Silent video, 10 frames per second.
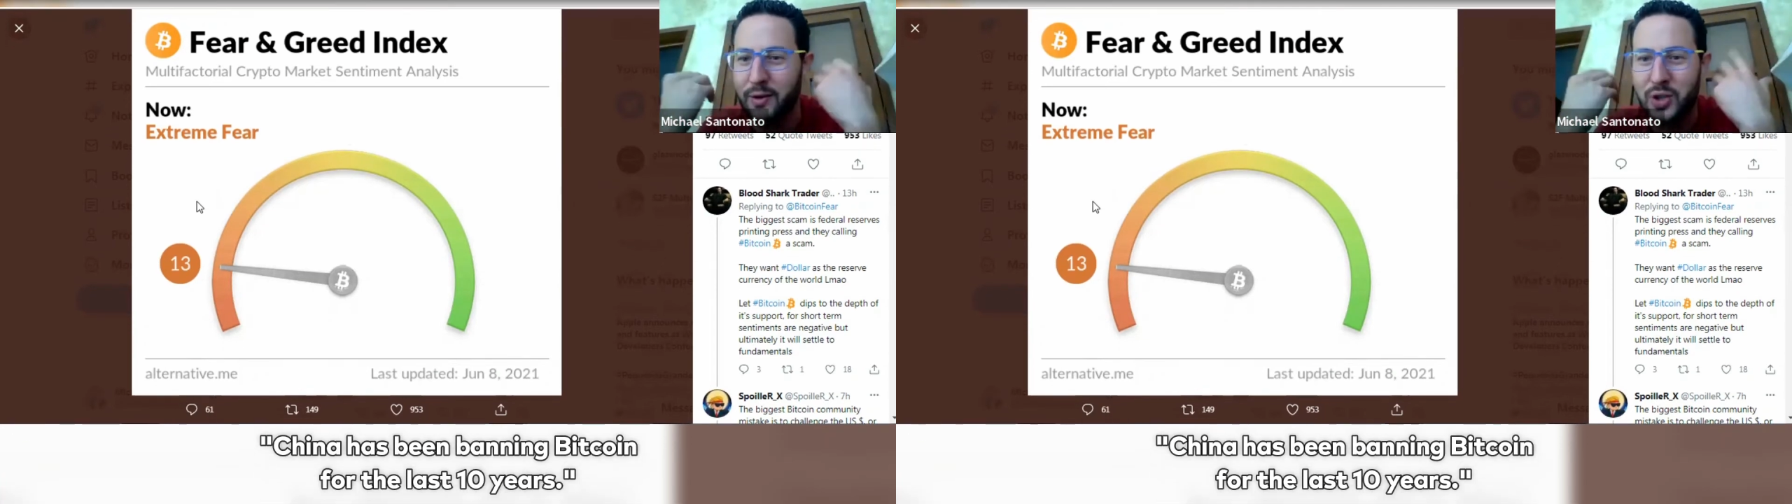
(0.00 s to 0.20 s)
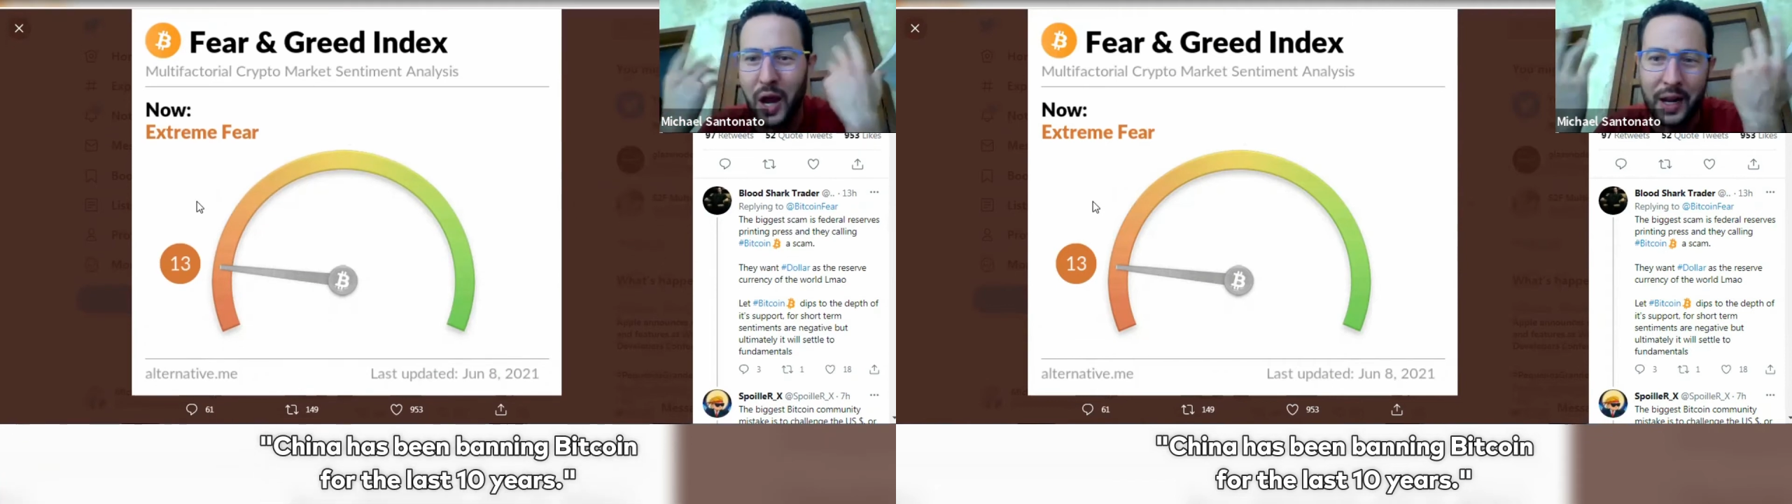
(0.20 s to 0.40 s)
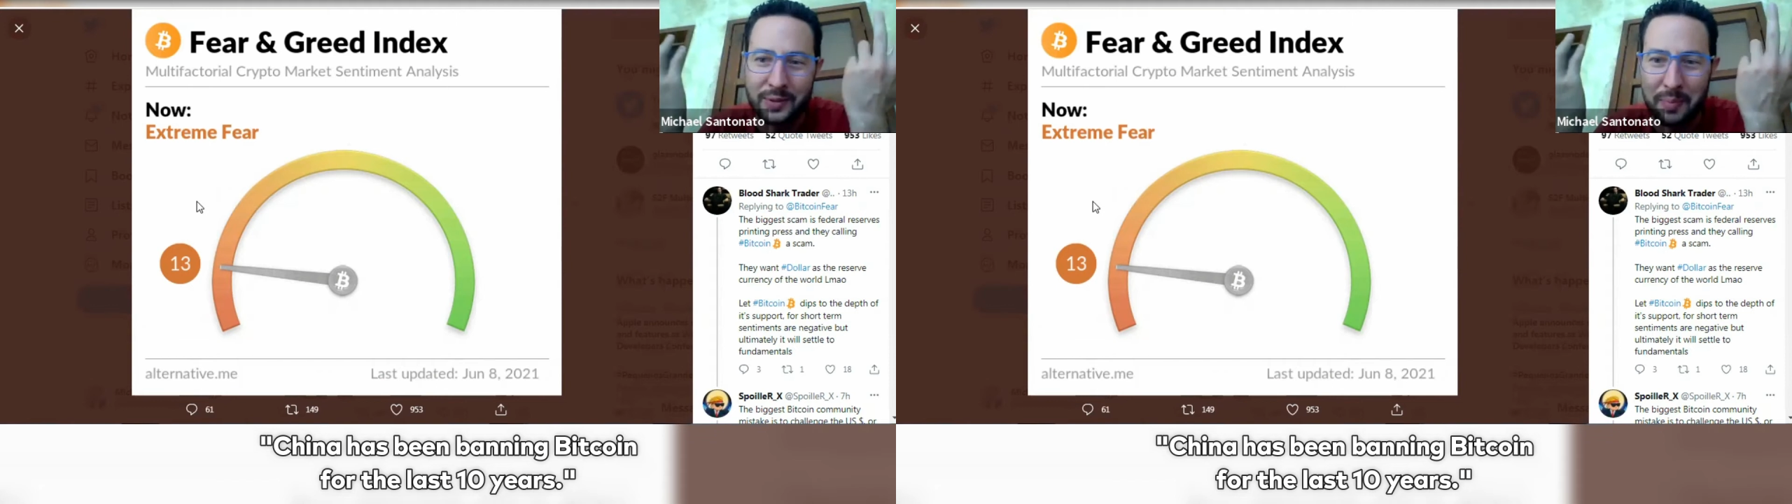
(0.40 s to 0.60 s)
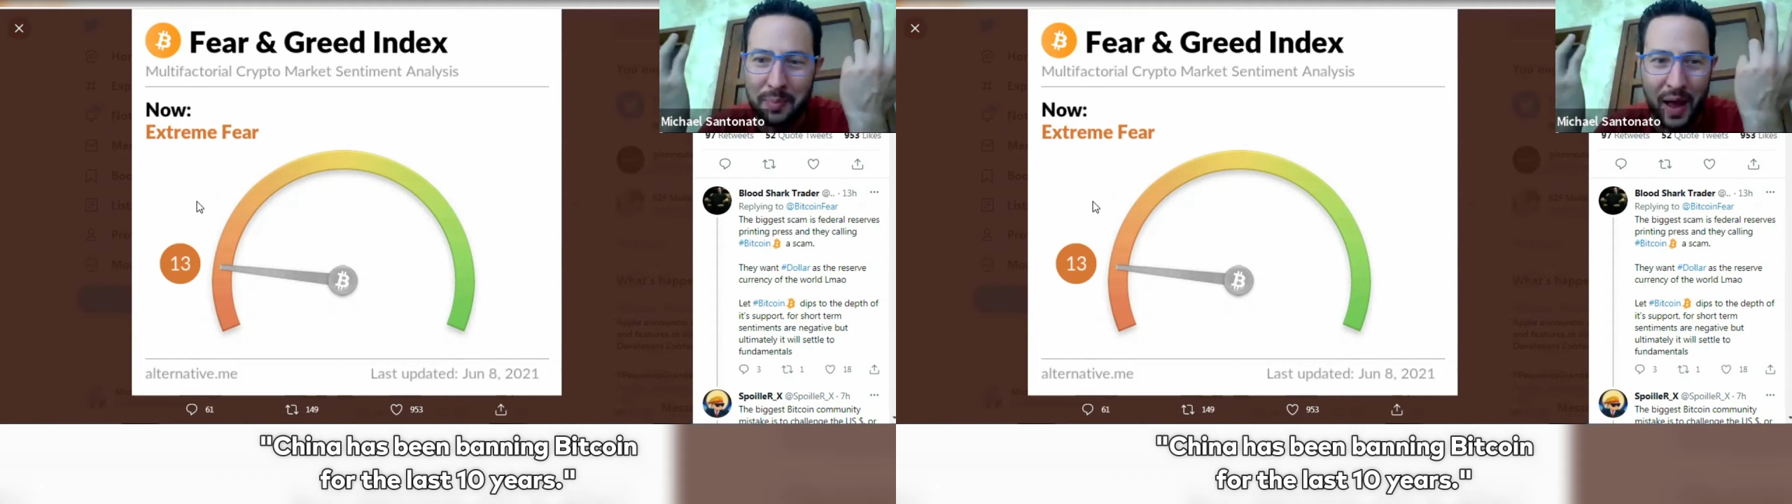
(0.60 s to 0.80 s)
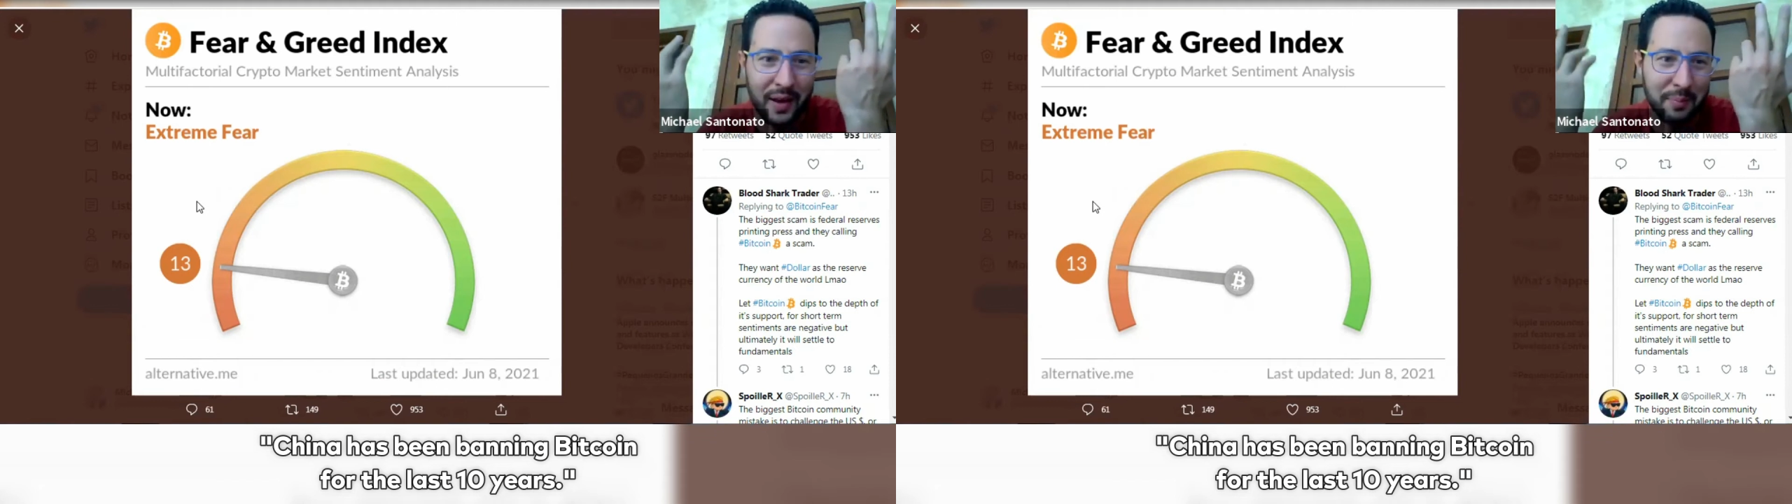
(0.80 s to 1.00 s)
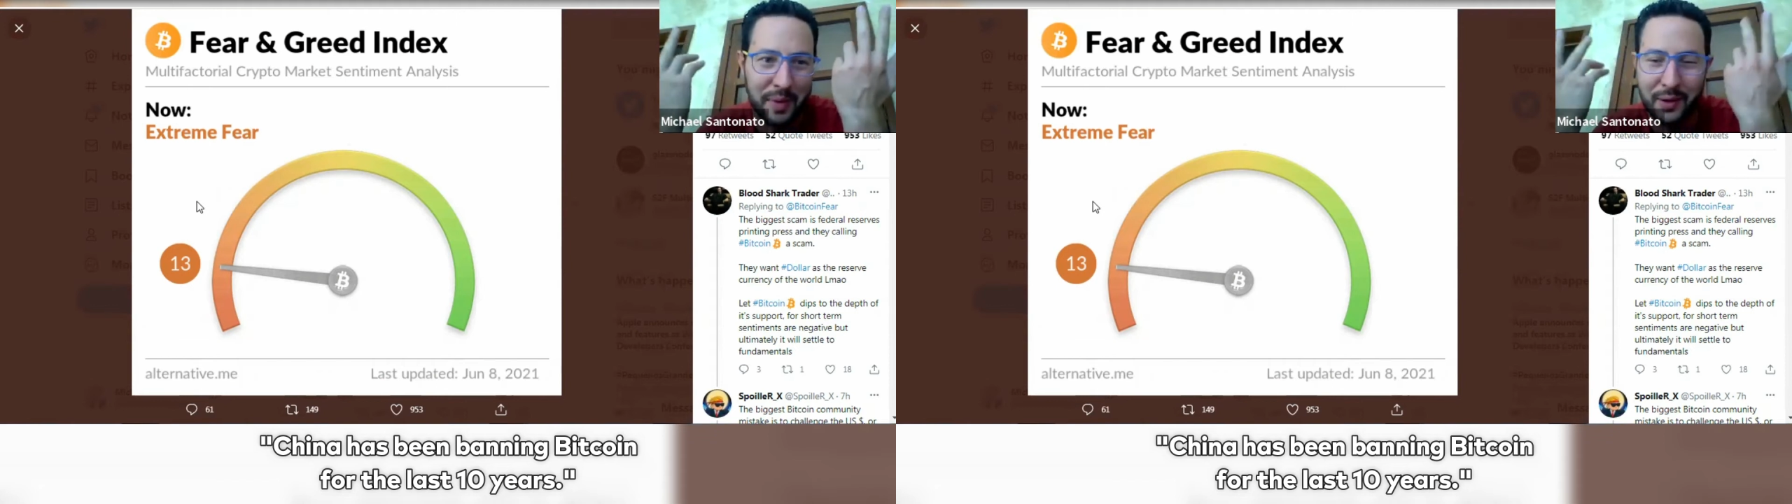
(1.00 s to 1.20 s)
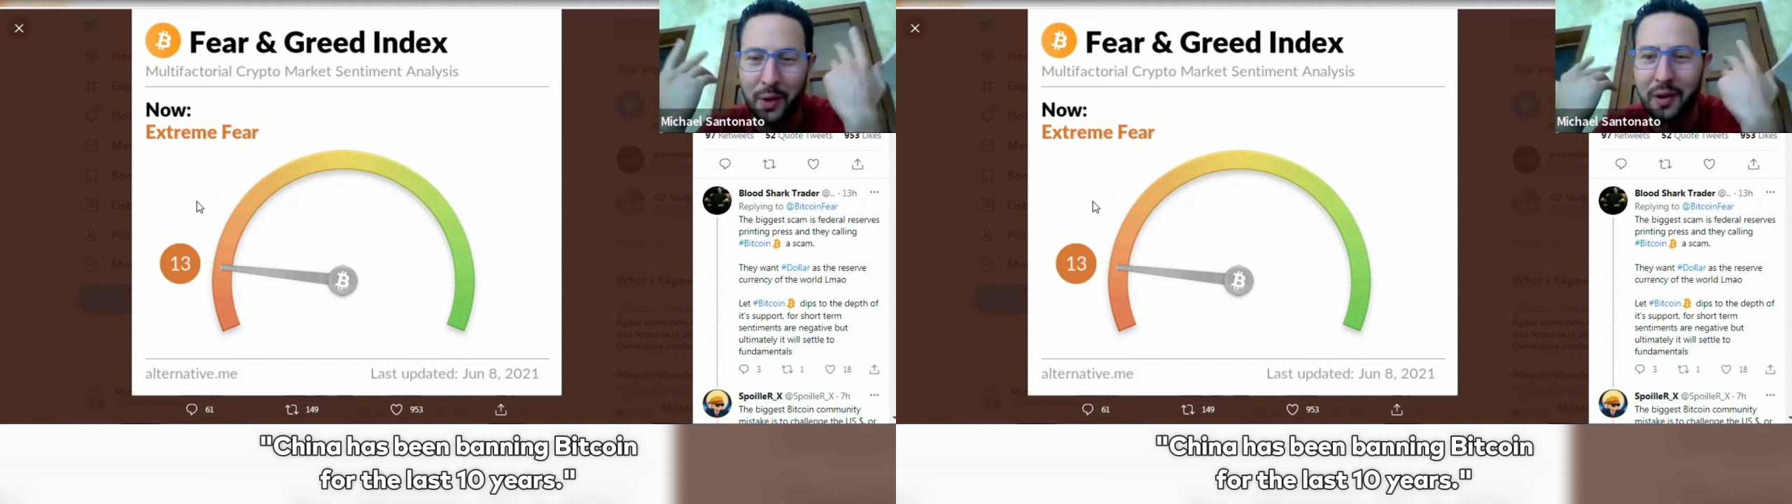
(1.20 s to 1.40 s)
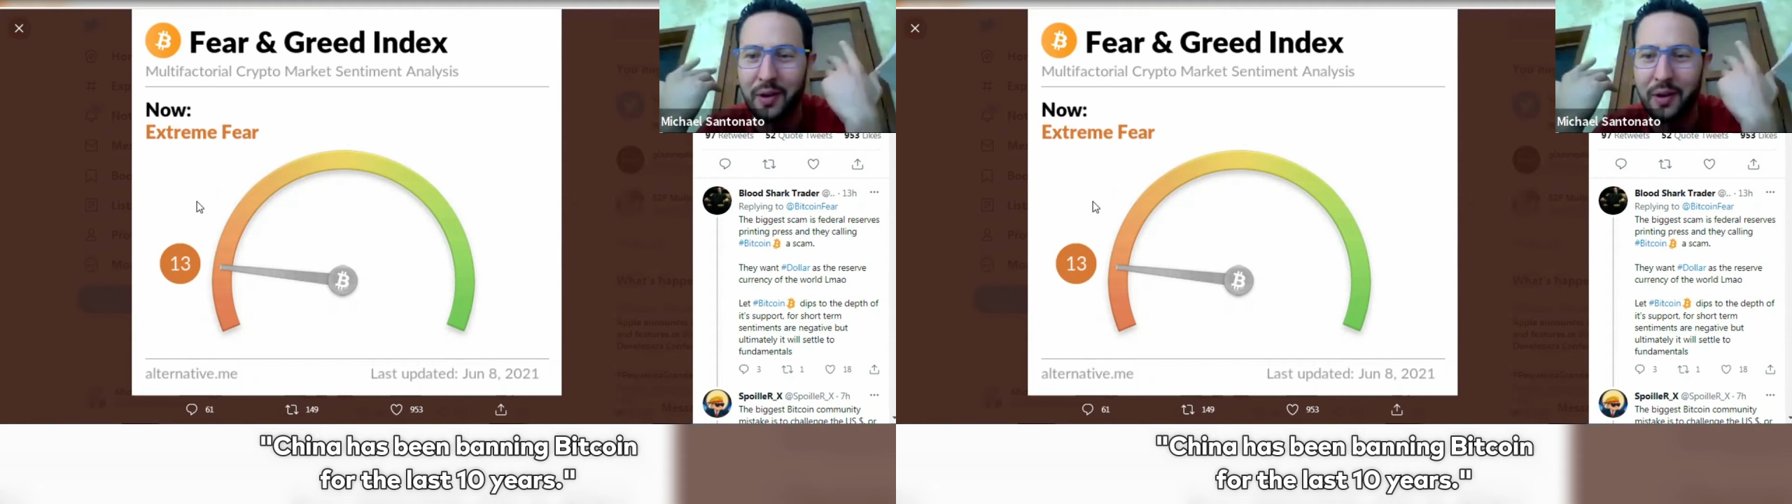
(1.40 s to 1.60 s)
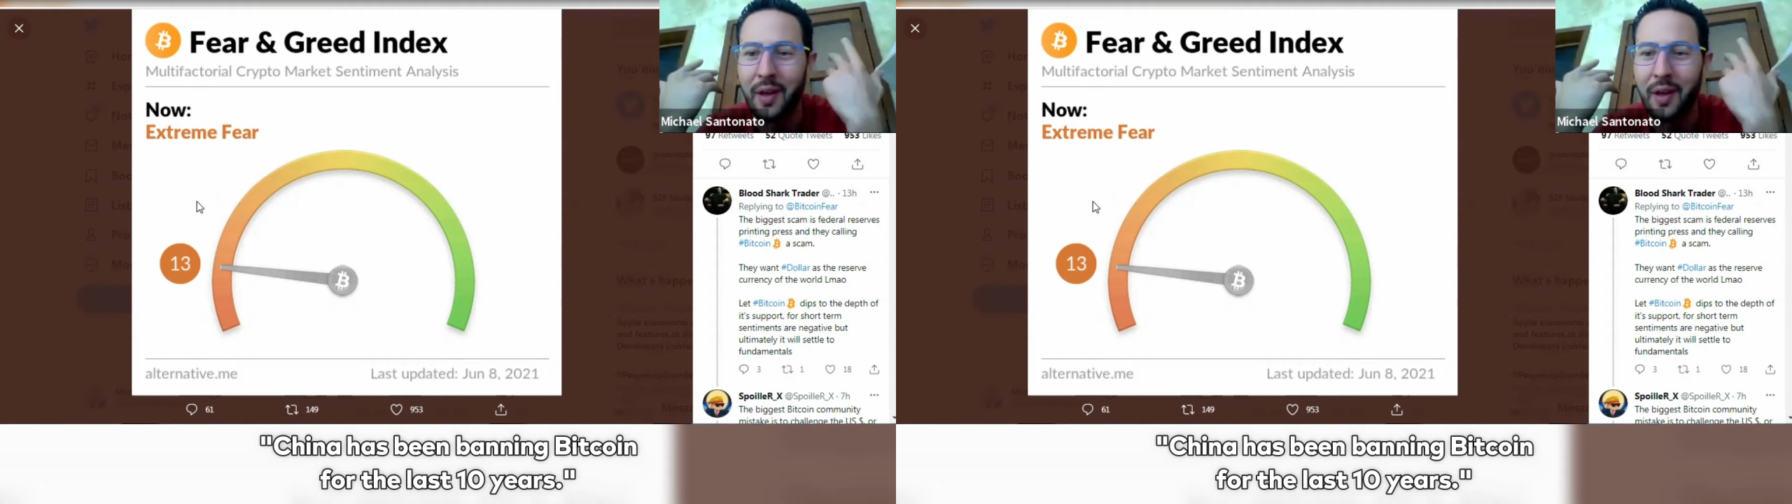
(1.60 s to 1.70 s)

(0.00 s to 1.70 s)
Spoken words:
China's been banning Bitcoin